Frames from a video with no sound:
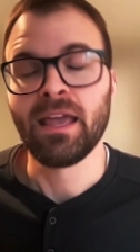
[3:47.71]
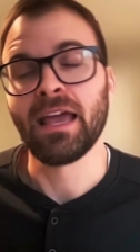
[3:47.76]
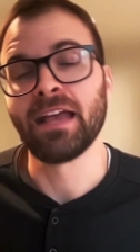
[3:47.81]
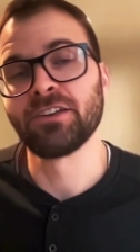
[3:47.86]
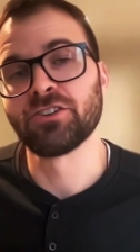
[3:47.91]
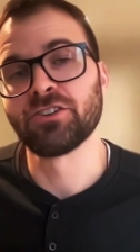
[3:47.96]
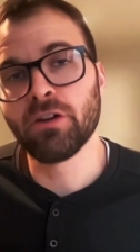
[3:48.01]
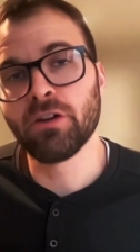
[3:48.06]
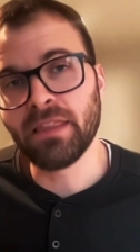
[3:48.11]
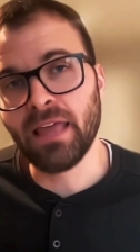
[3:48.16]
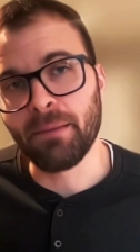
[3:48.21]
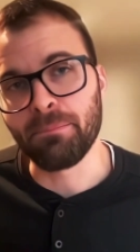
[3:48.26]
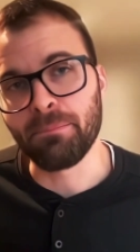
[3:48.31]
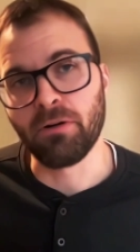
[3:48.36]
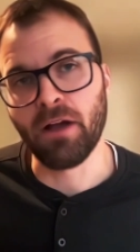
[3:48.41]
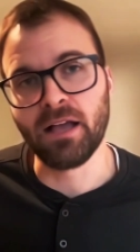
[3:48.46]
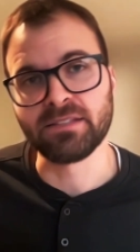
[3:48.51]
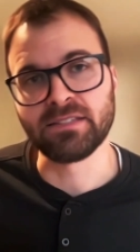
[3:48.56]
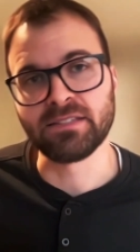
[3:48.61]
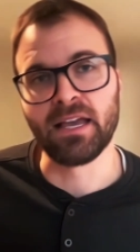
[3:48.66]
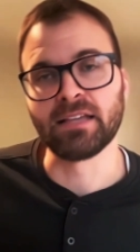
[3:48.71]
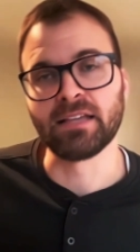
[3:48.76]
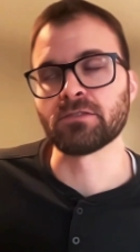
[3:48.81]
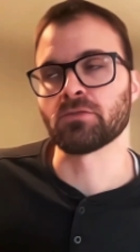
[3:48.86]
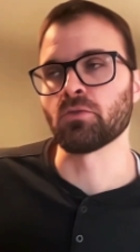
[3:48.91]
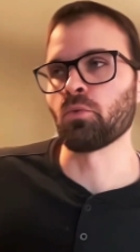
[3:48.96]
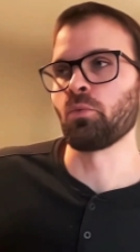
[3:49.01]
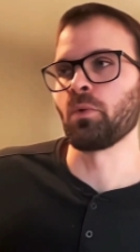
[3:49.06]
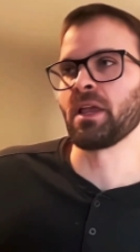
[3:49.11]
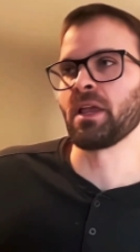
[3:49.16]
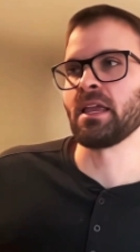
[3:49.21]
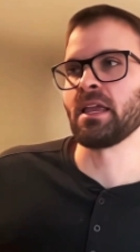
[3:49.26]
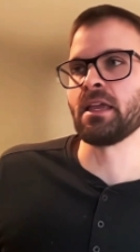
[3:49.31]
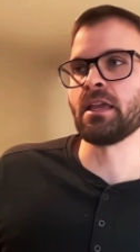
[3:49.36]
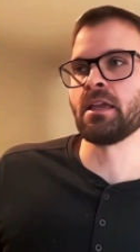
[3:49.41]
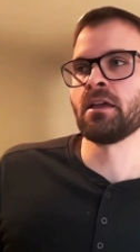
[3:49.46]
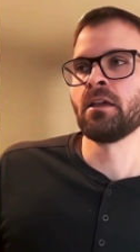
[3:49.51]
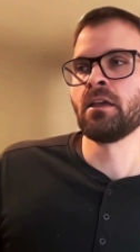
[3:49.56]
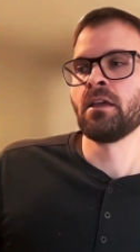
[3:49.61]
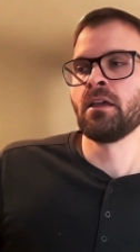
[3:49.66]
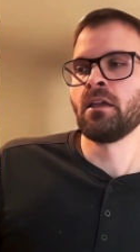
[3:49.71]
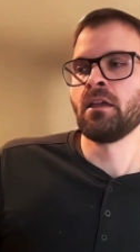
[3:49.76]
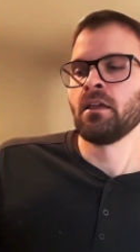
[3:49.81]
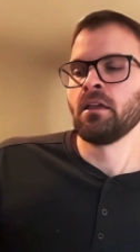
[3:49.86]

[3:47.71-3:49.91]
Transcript: And during that process, we